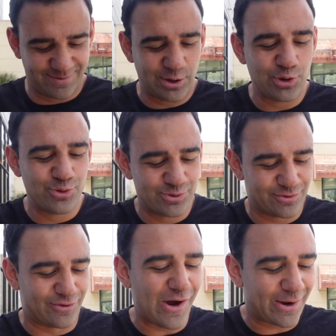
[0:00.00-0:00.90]
Huge
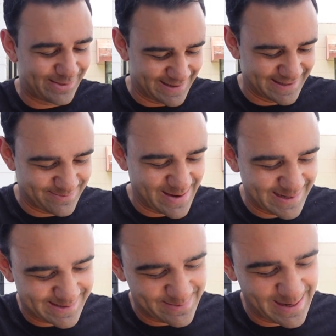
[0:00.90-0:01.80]
rock that has
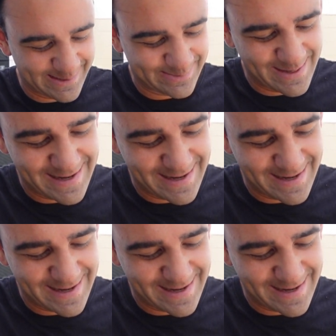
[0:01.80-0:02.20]
managed to make its way